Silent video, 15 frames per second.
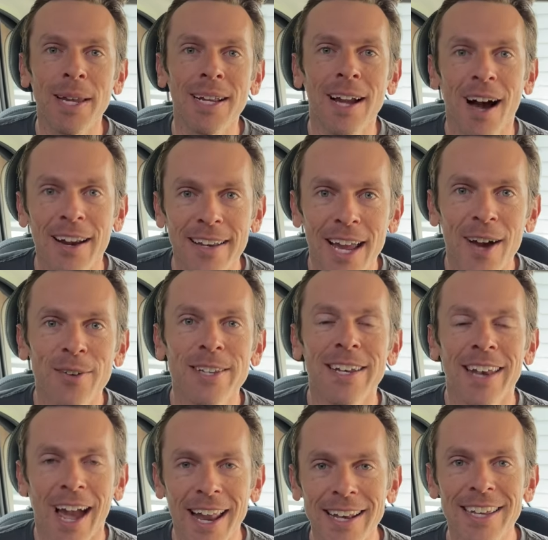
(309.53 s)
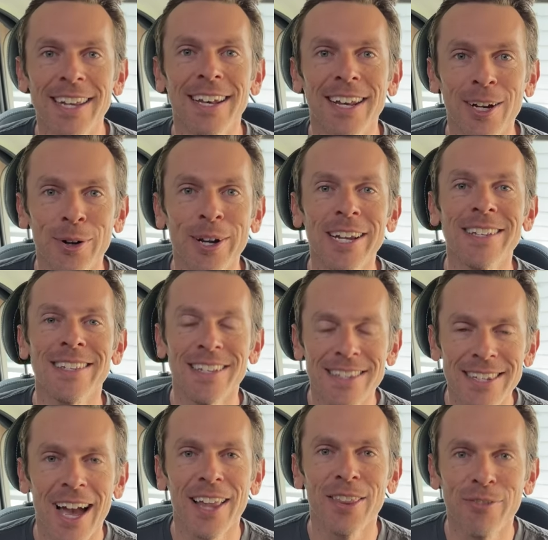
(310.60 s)
it got down to 19 degrees
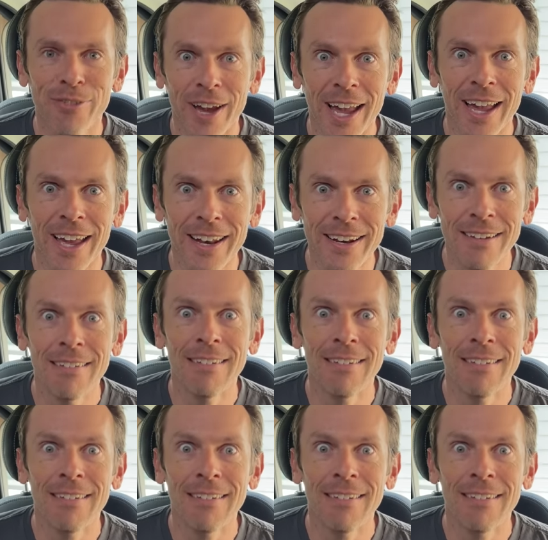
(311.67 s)
inside the van.